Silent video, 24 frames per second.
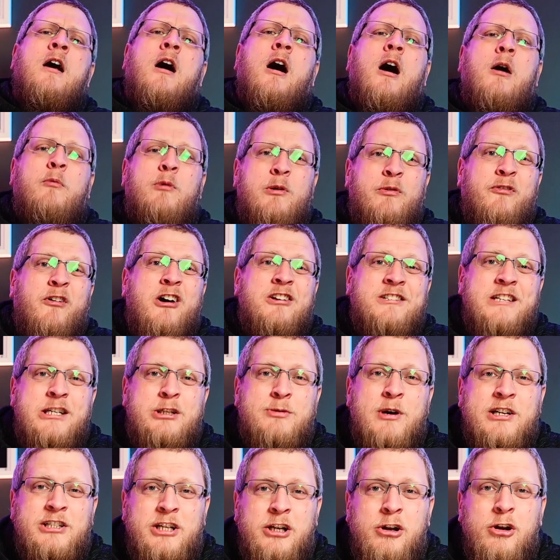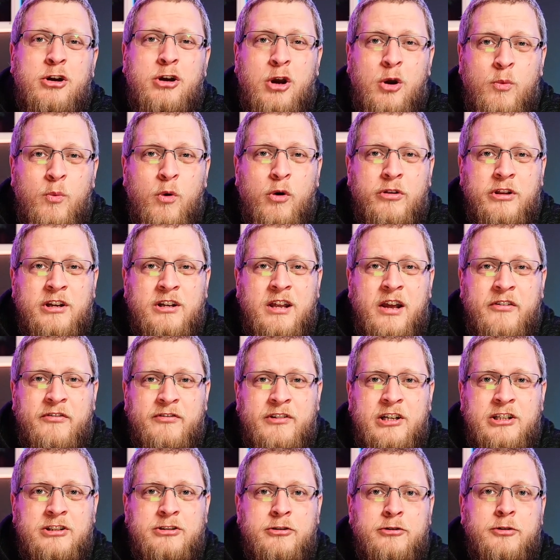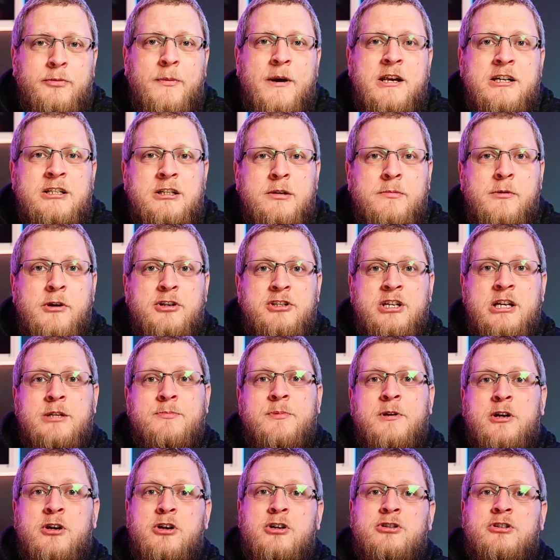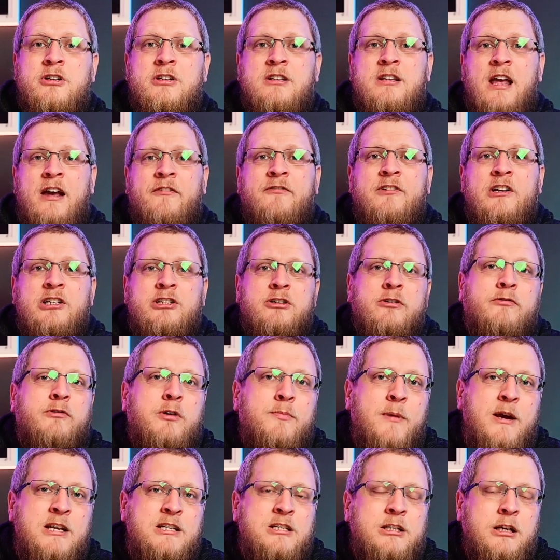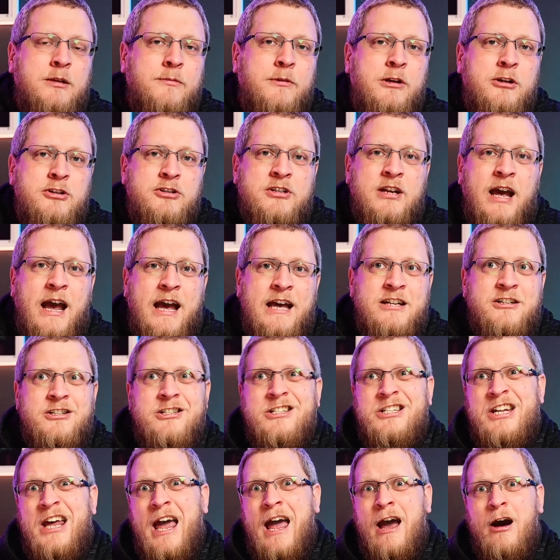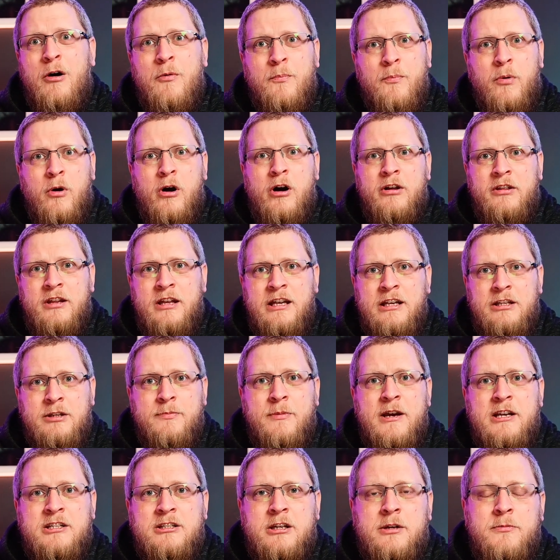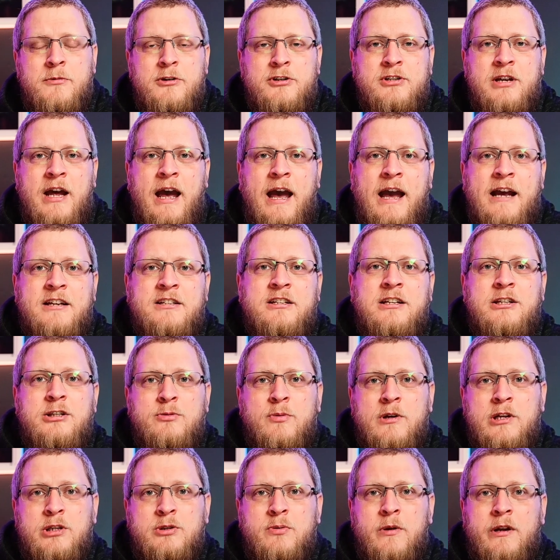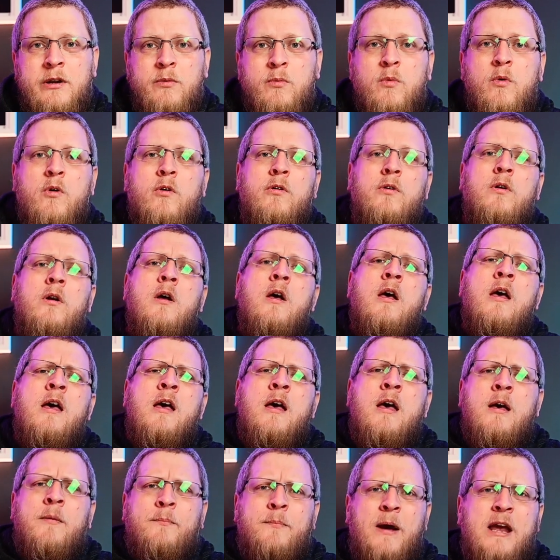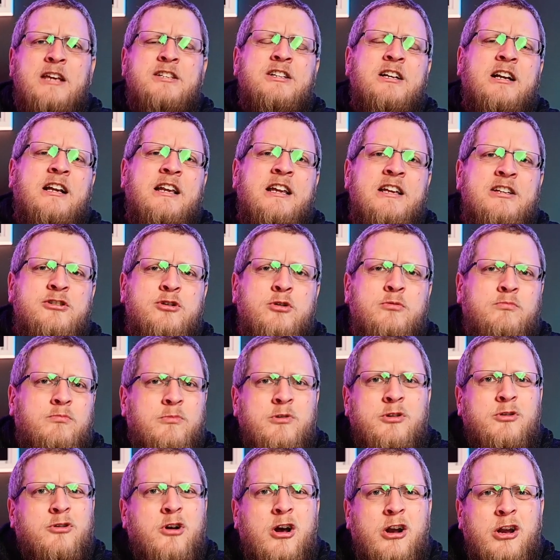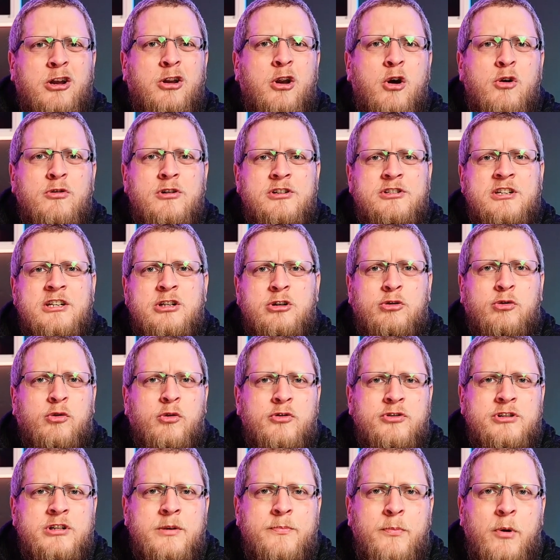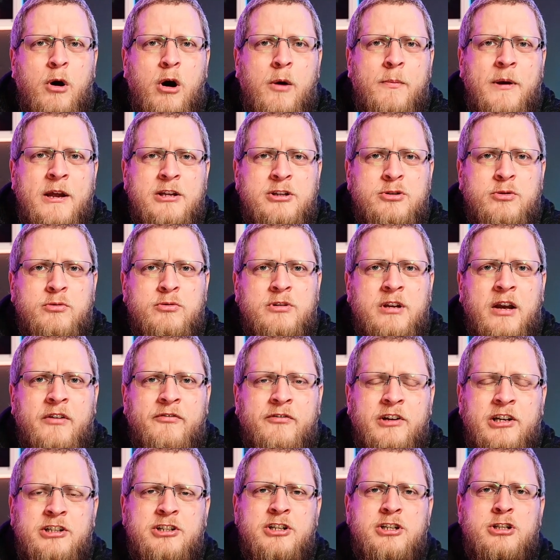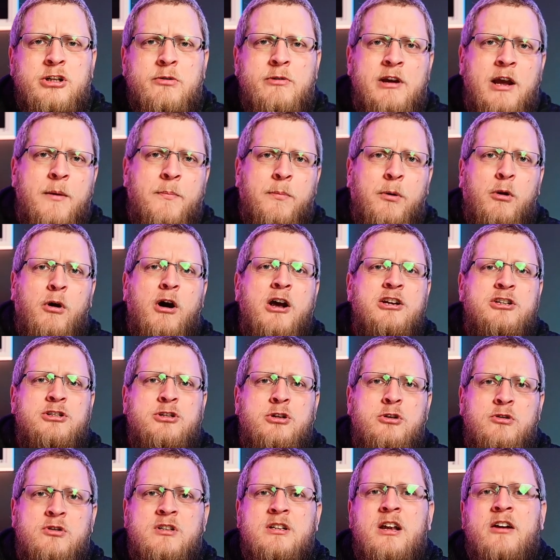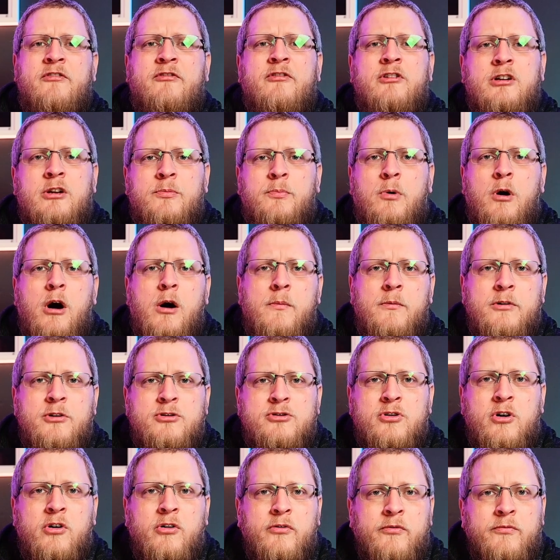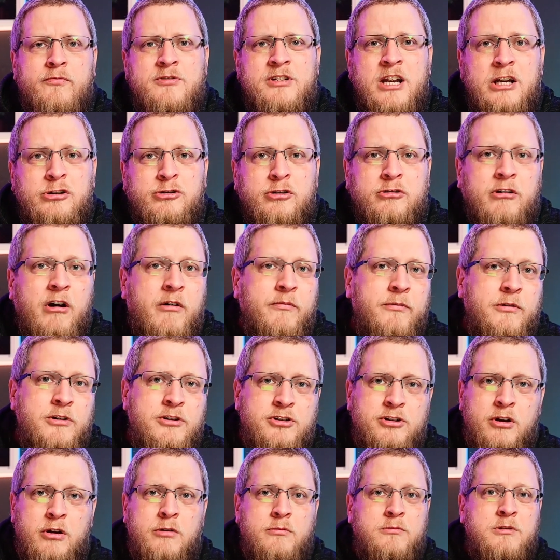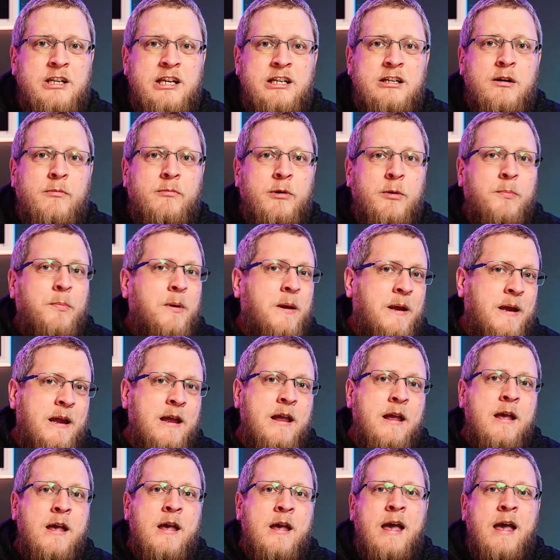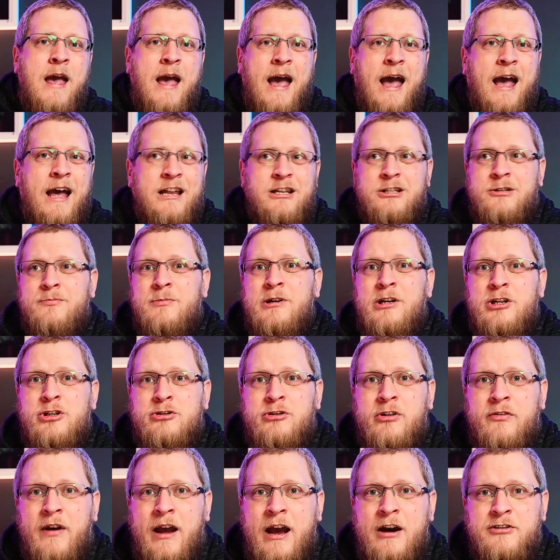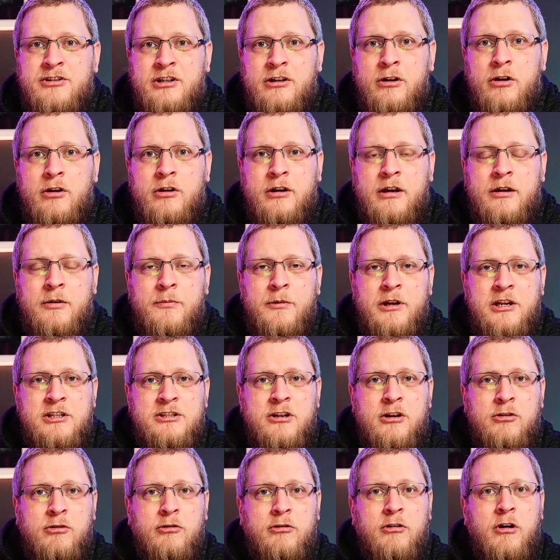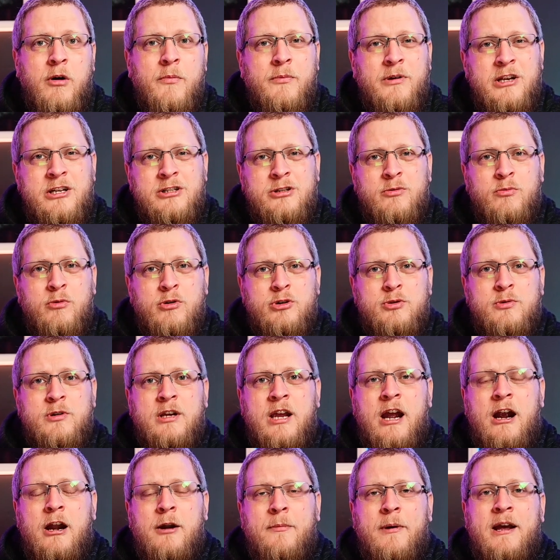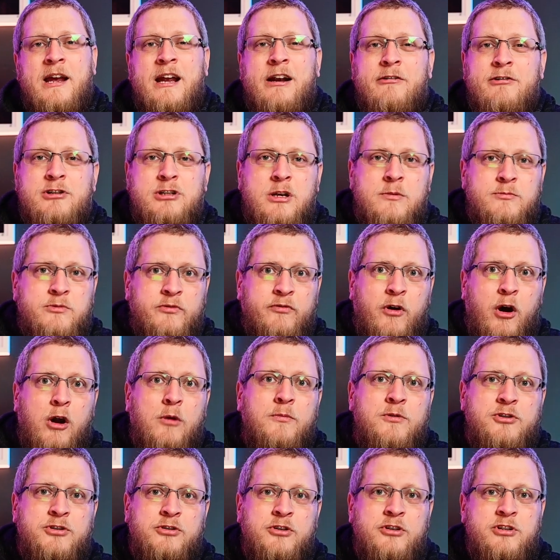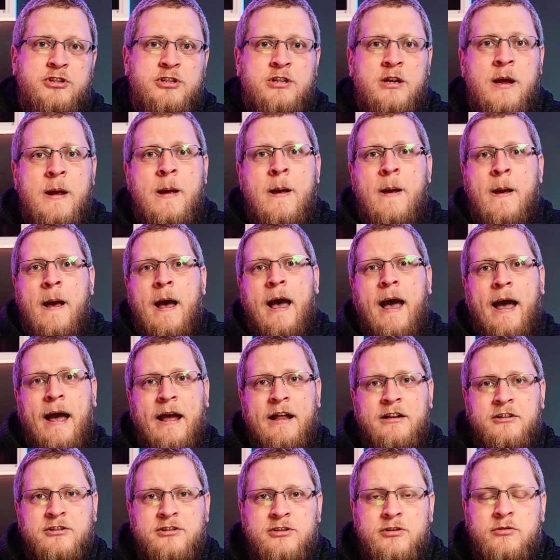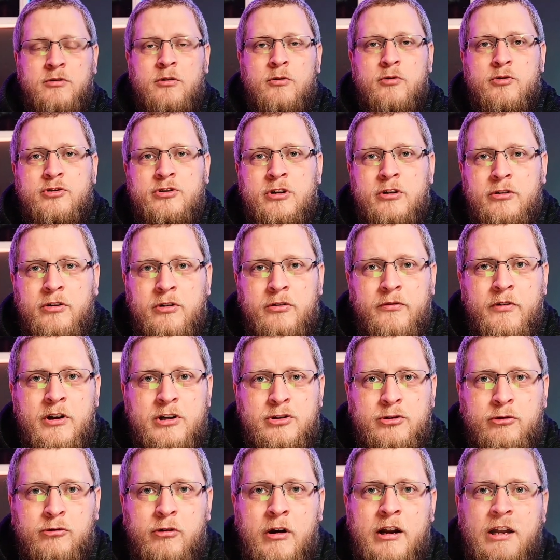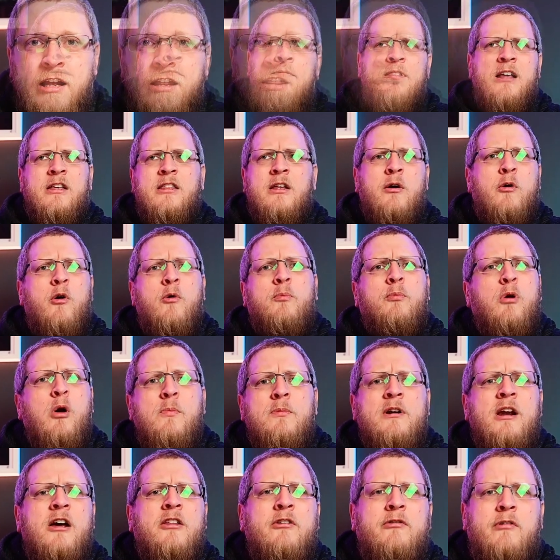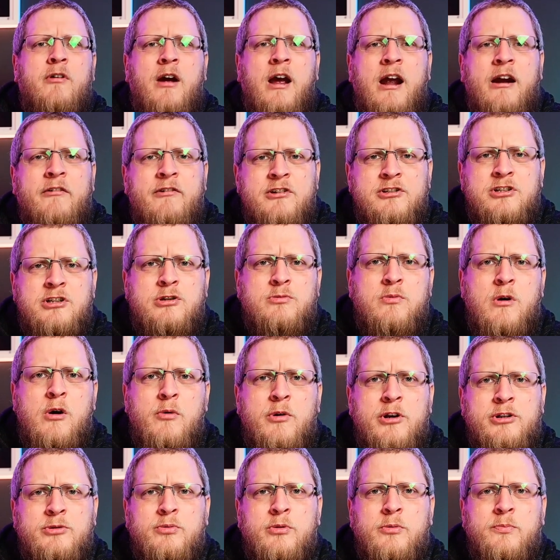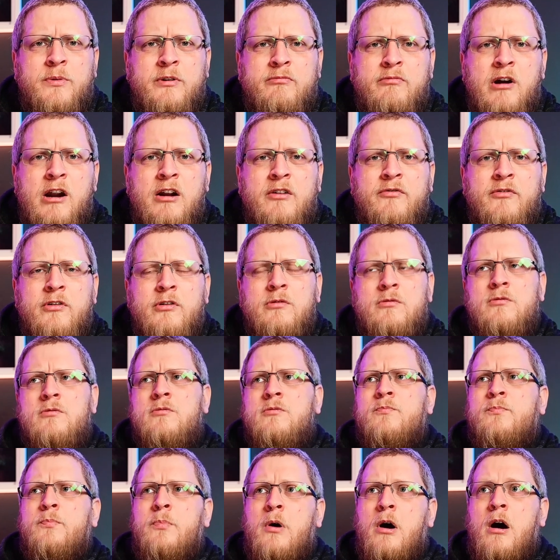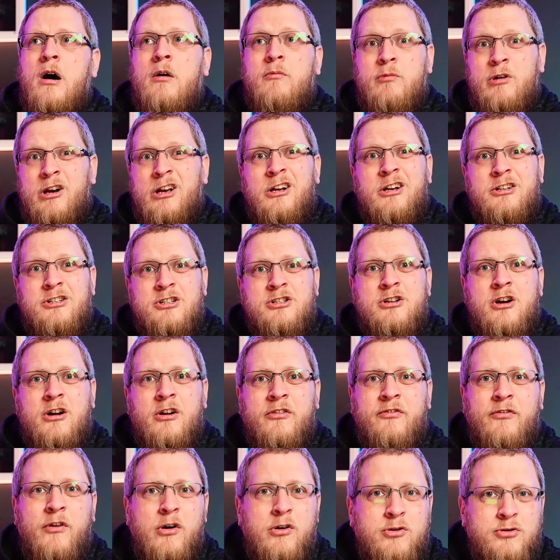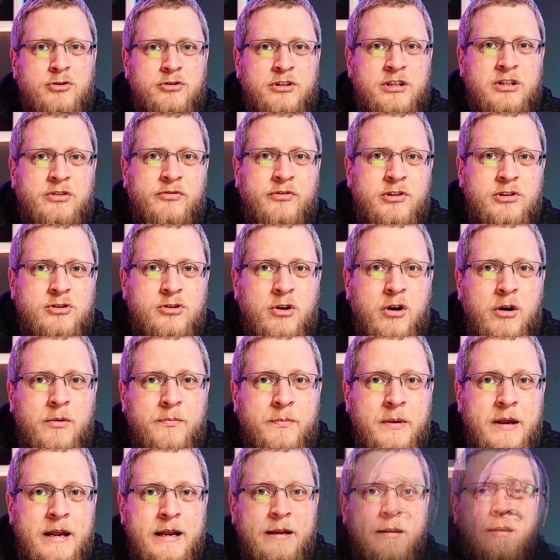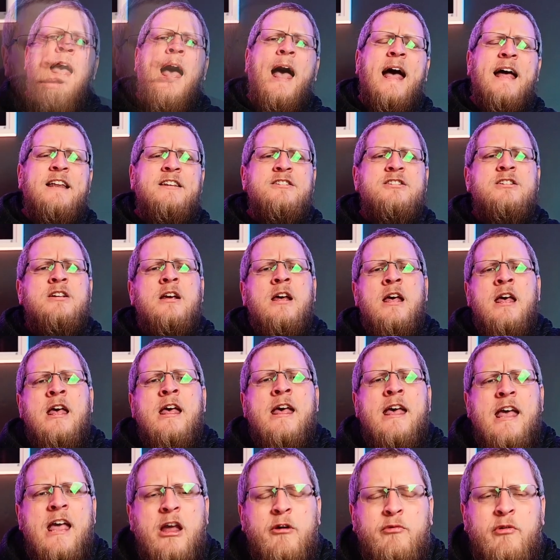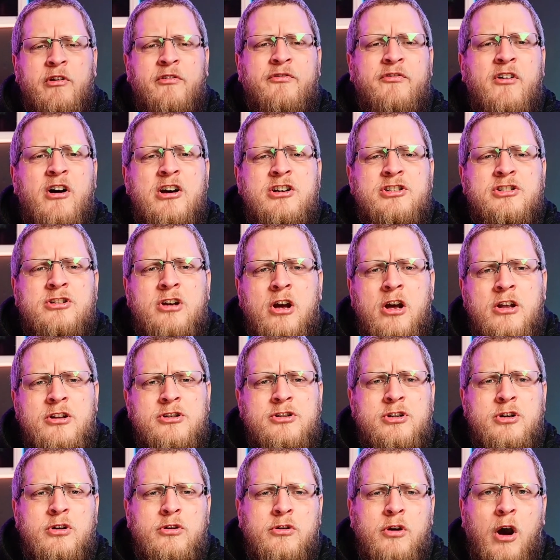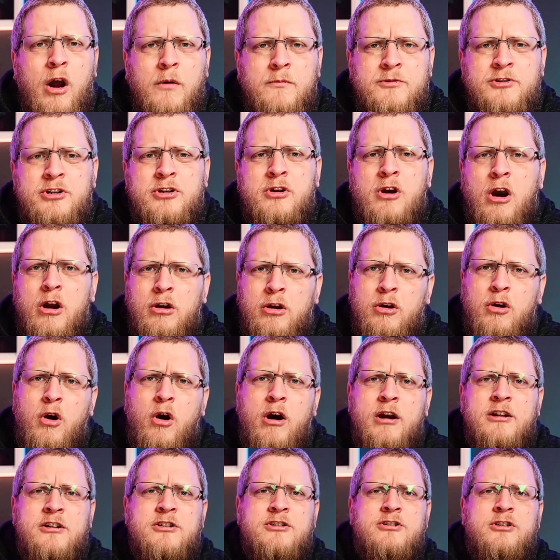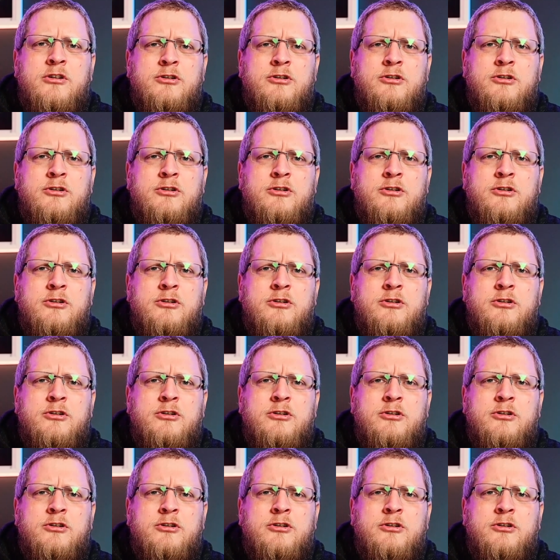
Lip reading: we first need to actually look at what the definition of domestic abuse is, because the definition of domestic abuse as set out by the Domestic Abuse Act in 2021 basically is kind of known as this cross-departmental definition. So it applies to different departments of central government. So DWP and Ministry of Housing, Communities, Local Government is the ones we're caring about here in terms of homelessness and also universal credit. Now there are probably other areas as well which would be relevant, but we're going to just kind of focus on this for the time being. And if we first turn to the Homelessness Code of Guidance, so